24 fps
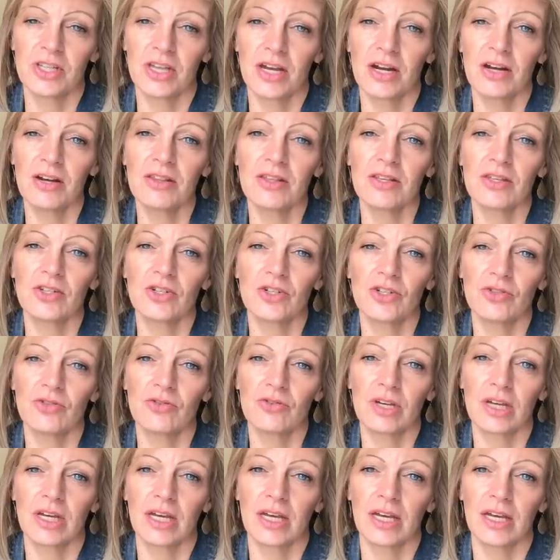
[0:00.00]
there that you
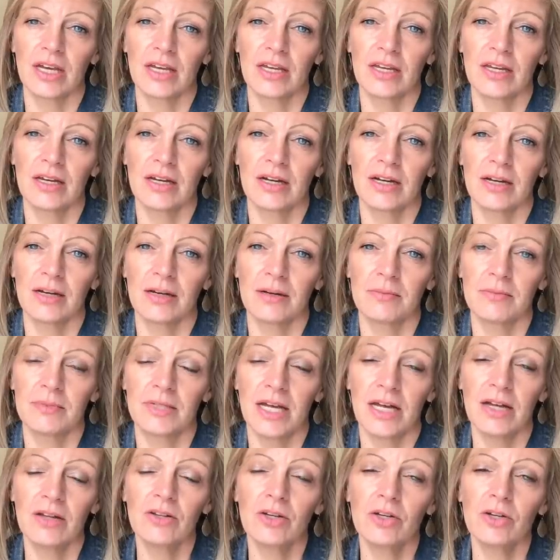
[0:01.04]
can um,
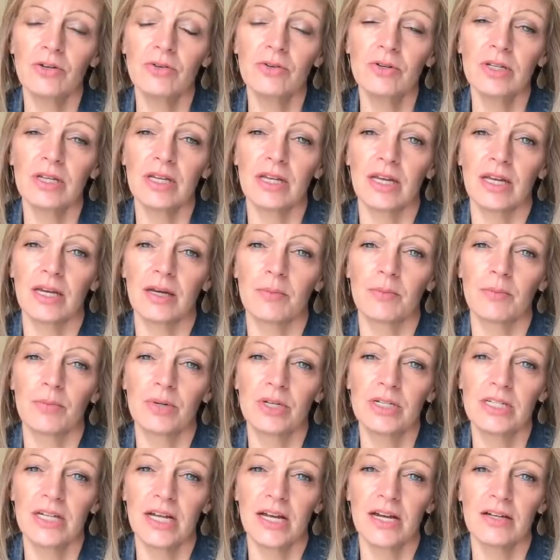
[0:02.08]
download and
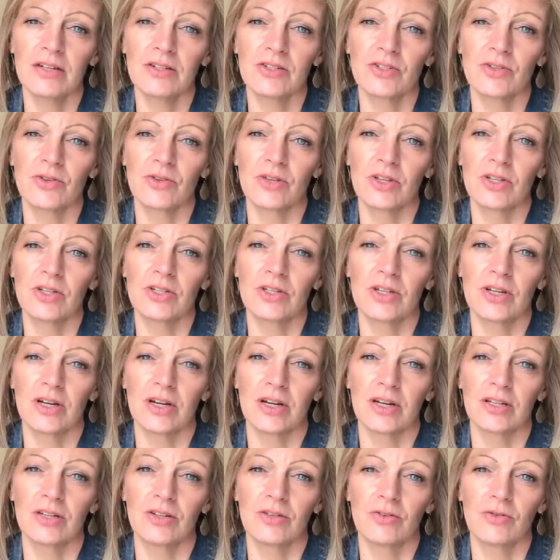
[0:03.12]
print out so that
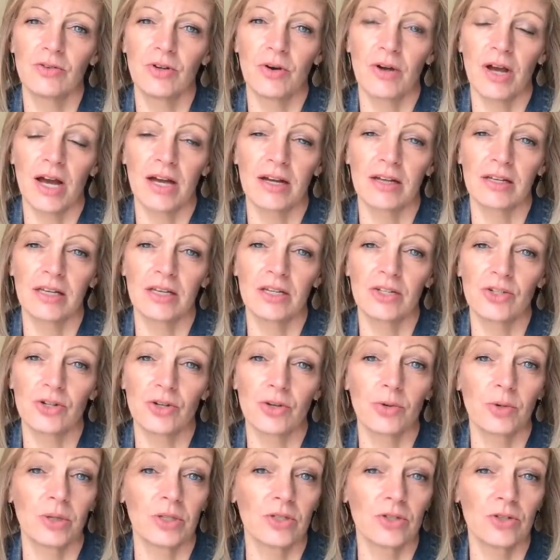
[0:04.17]
uh, you know how to get your
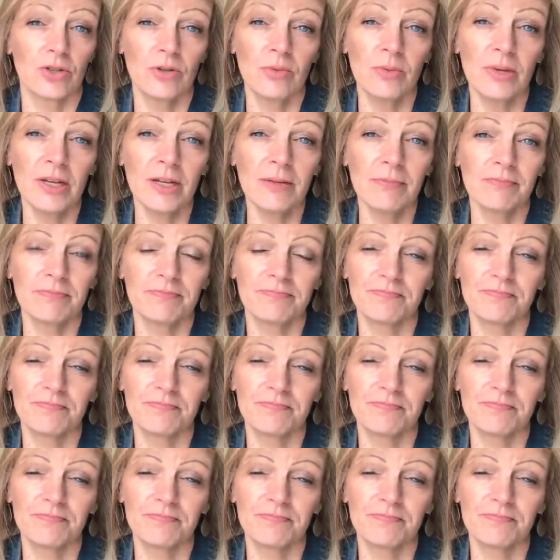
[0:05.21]
quilt to me.